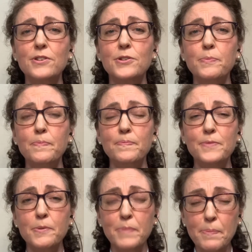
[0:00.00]

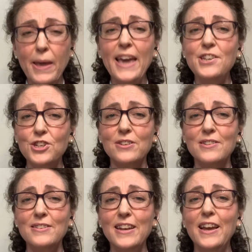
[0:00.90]
to be
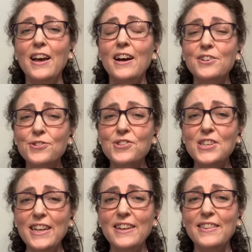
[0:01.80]
patient,
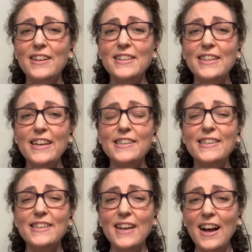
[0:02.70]
understand that it takes
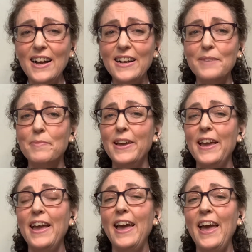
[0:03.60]
time
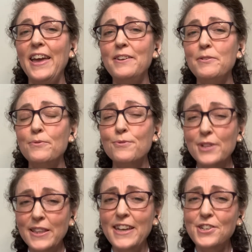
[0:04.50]
and
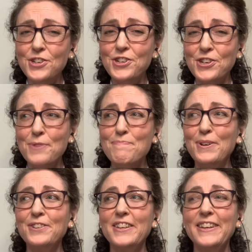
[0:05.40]
relationship
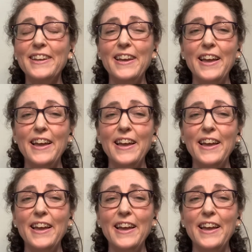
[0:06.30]
building